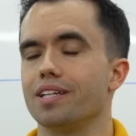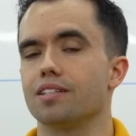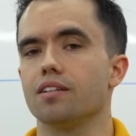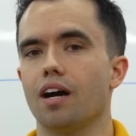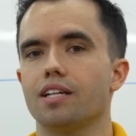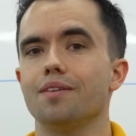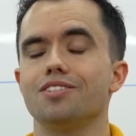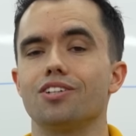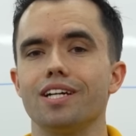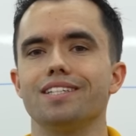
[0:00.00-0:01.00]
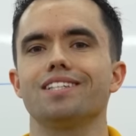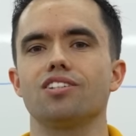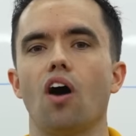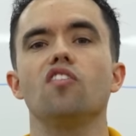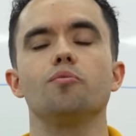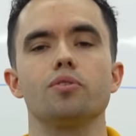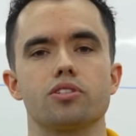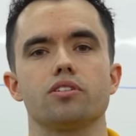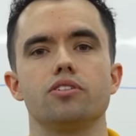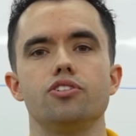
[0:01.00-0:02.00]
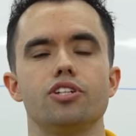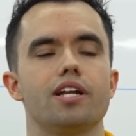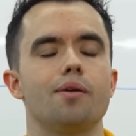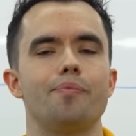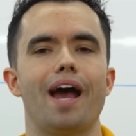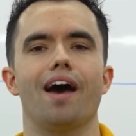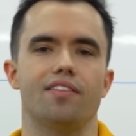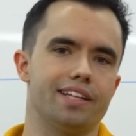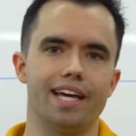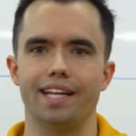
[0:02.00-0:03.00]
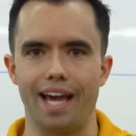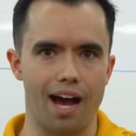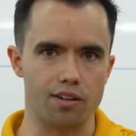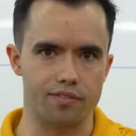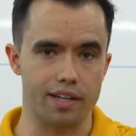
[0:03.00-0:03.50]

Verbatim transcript: because a lot of times there is a solvable solution and a path to getting out of